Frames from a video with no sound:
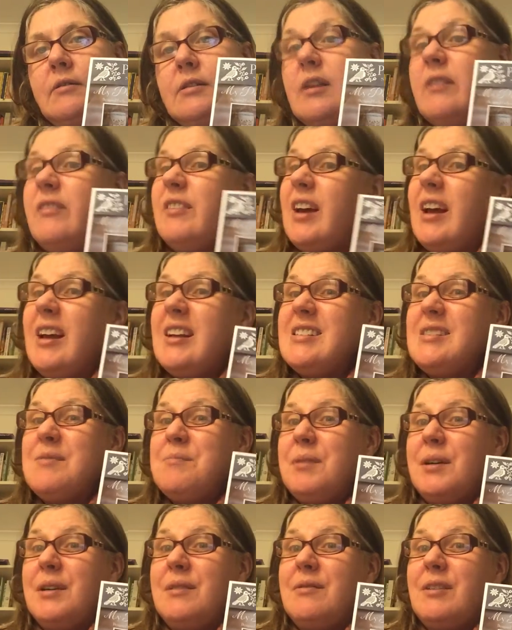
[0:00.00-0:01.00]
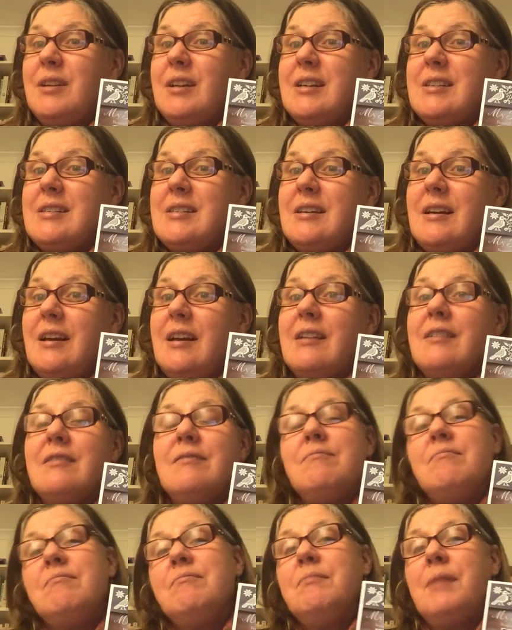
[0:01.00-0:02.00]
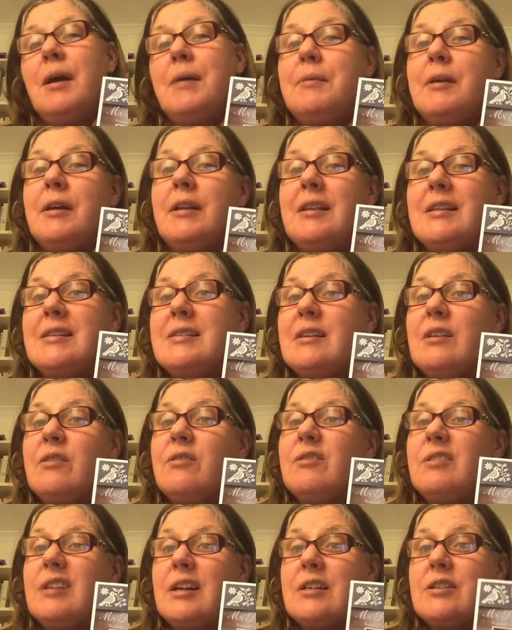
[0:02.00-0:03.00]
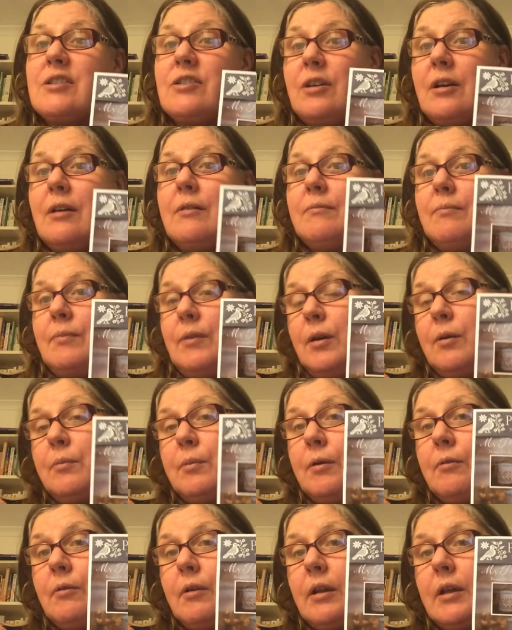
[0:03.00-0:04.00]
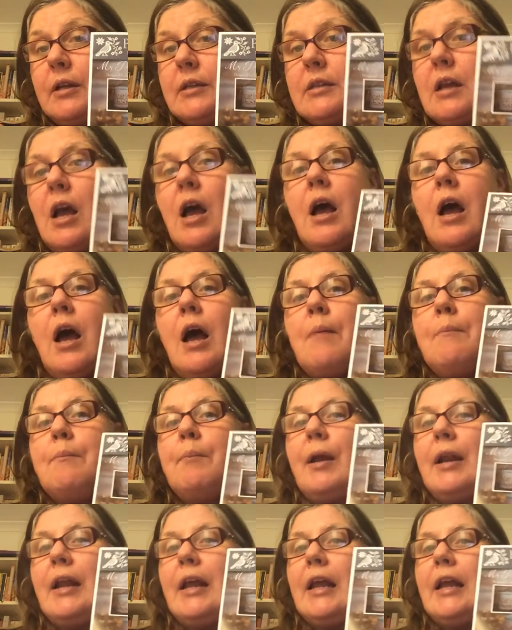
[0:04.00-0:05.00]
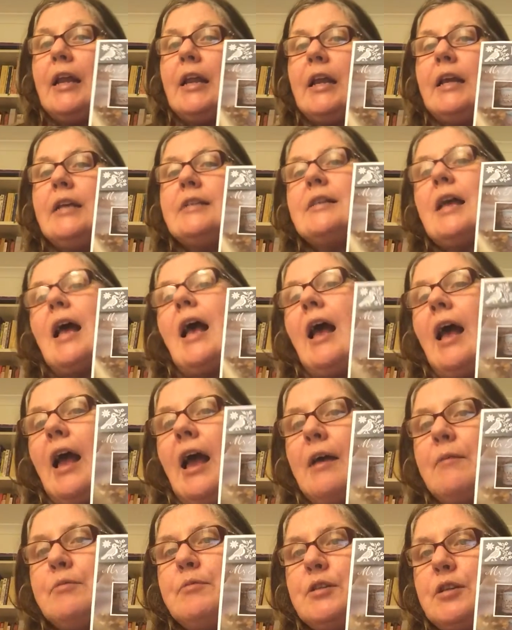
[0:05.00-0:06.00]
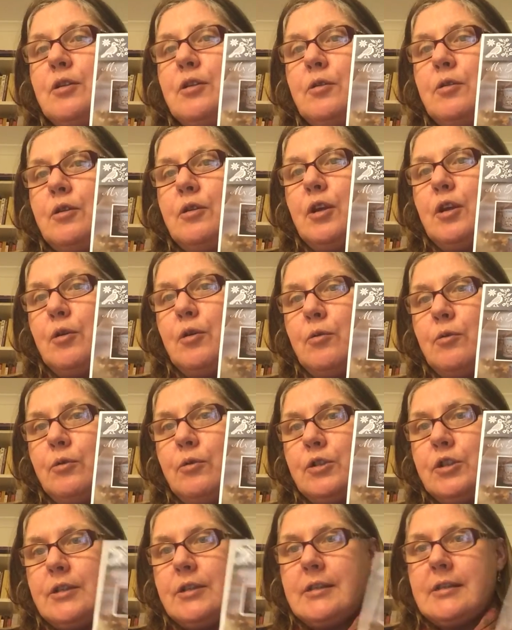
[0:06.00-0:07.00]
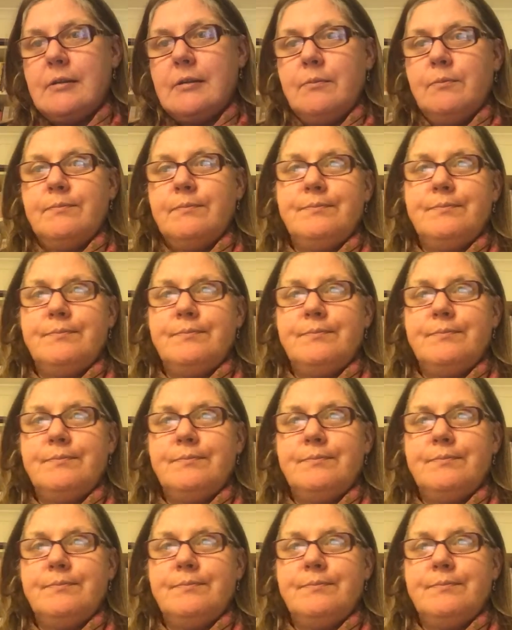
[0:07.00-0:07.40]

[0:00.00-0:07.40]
So if it hasn't been released yet, maybe this year or next year it'll be released. But it is absolutely gorgeous.